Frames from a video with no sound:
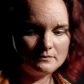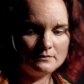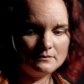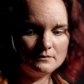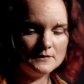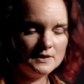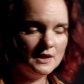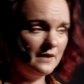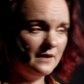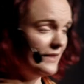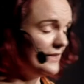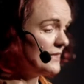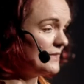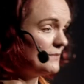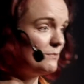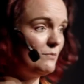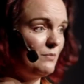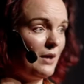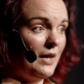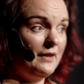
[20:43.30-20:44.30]
And this is,
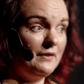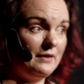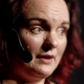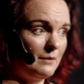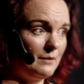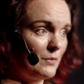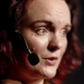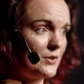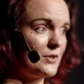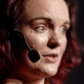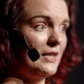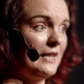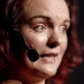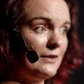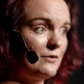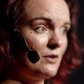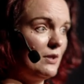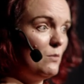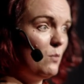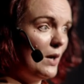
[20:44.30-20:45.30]
I think, personally,
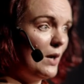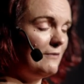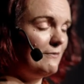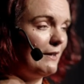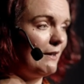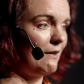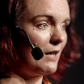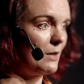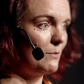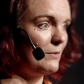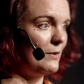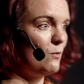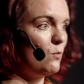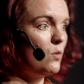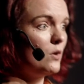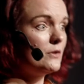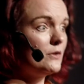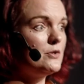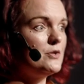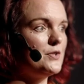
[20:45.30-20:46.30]
literally why larp. You
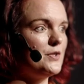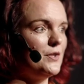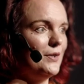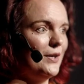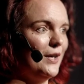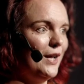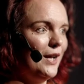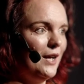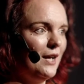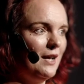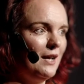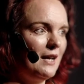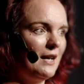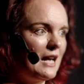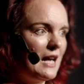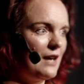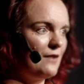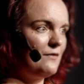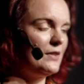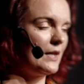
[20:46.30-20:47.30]
want to
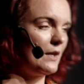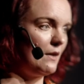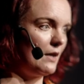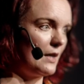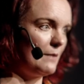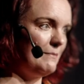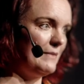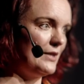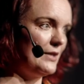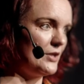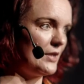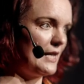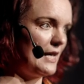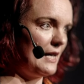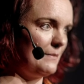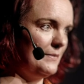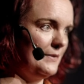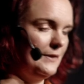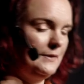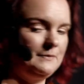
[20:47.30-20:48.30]
have that LARP magic
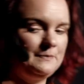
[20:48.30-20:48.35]
happen.